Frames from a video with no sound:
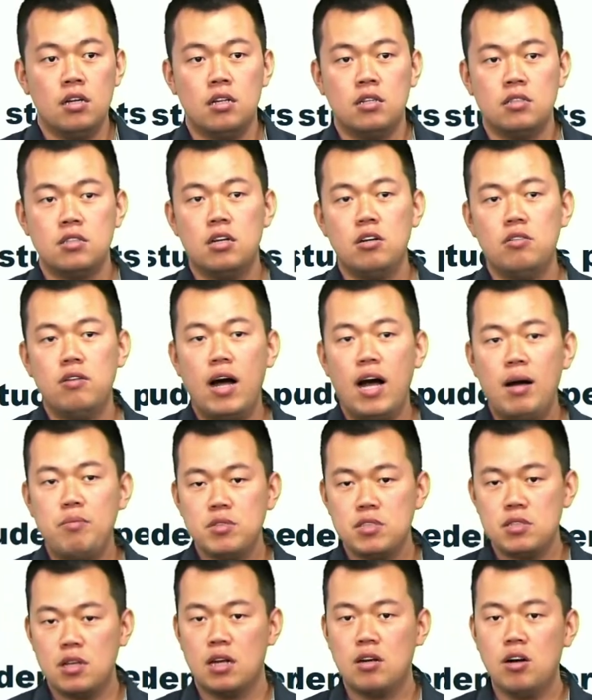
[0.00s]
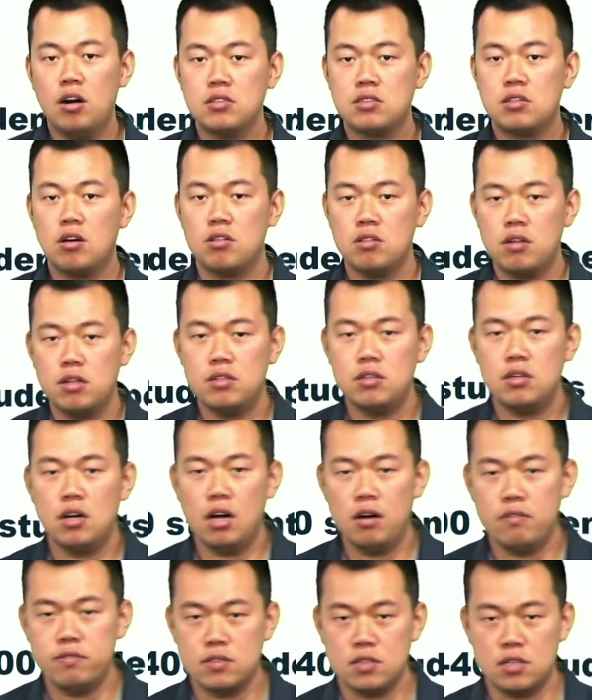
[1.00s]
So I'm the course coordinator
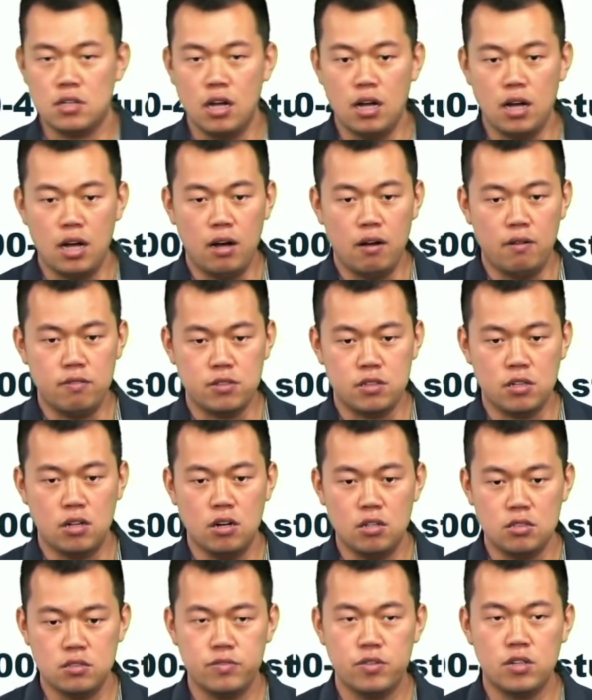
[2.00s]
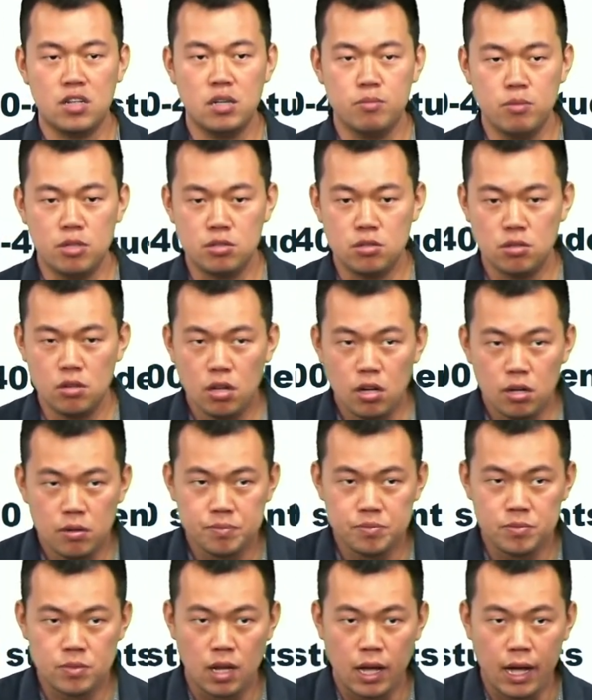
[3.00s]
of the course for Commercial
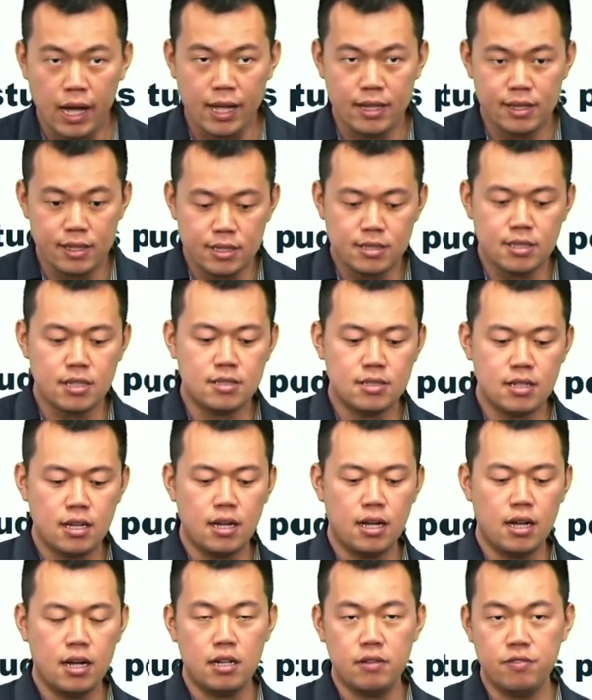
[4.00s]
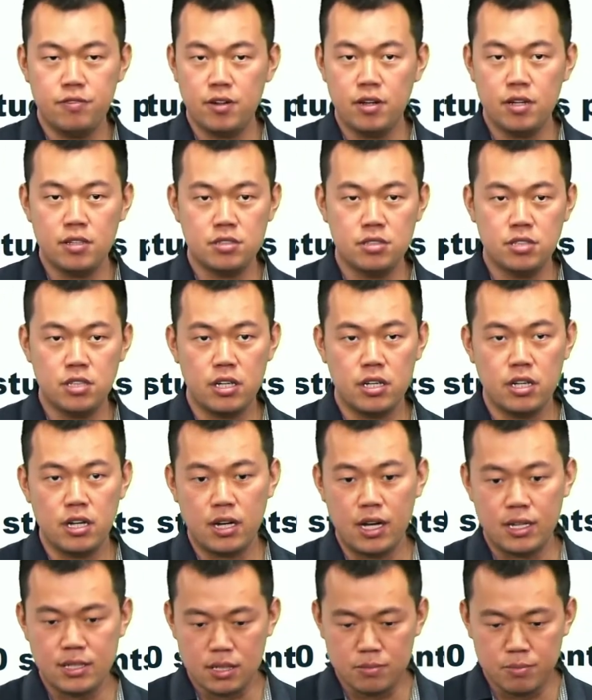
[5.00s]
Law. And this is a first
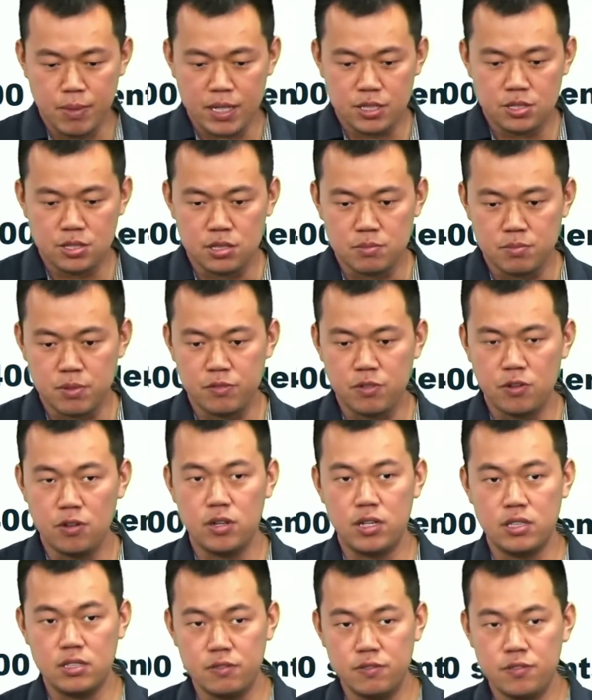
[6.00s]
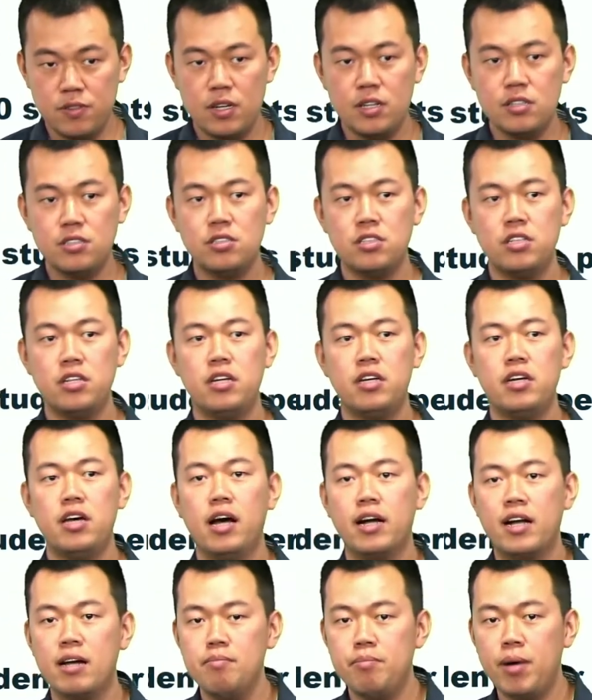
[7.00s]
year, as I mentioned before, it's a first
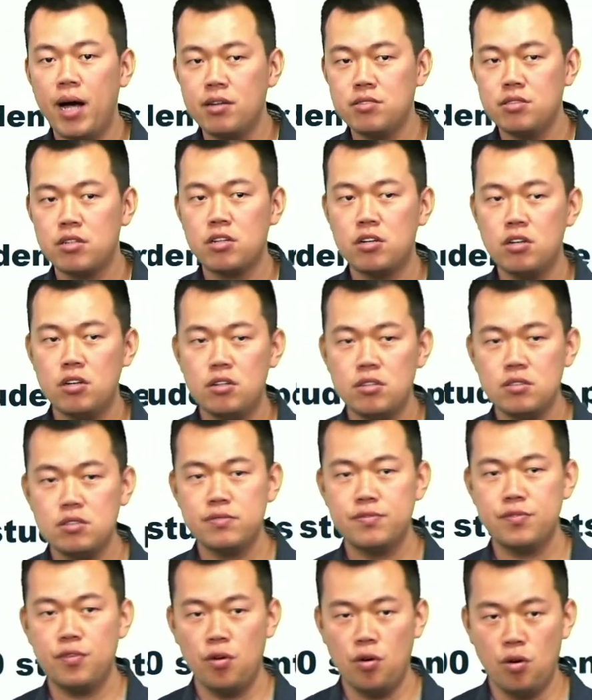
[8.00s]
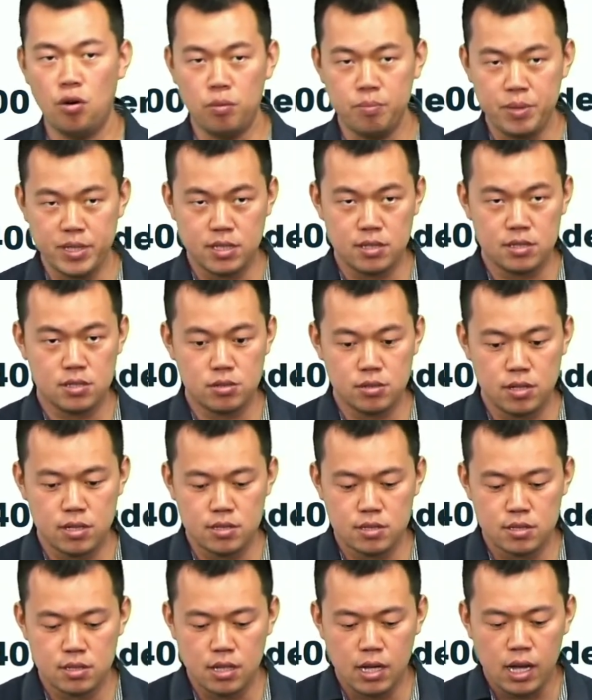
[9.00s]
year compulsory course for business
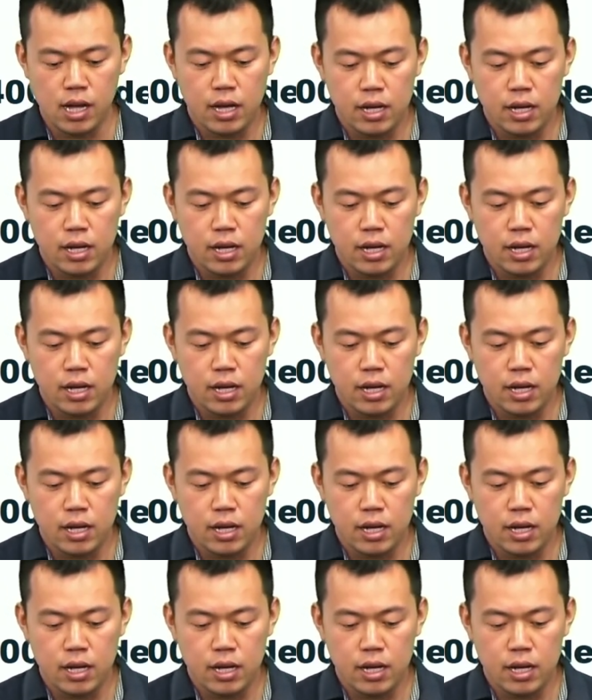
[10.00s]
students.